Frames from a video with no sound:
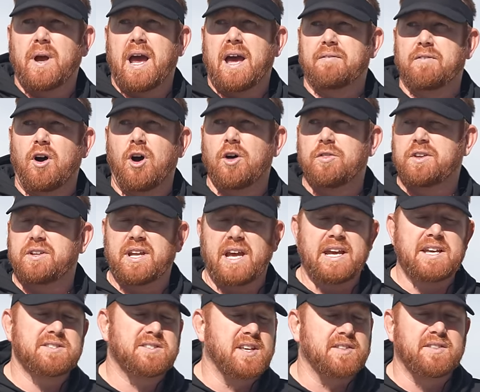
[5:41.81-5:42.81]
have all the
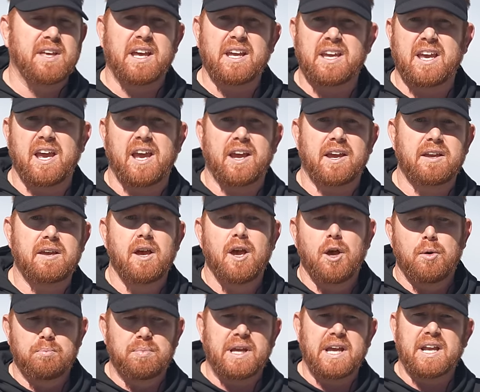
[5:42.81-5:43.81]
days that they kick
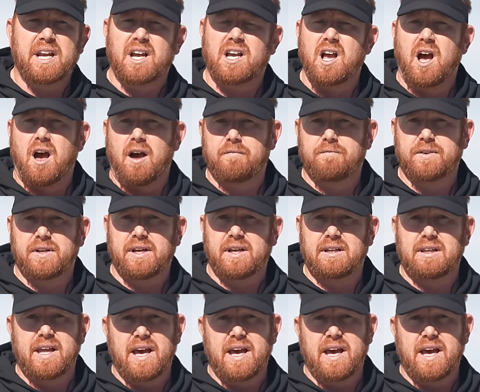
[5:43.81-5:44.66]
be in a confident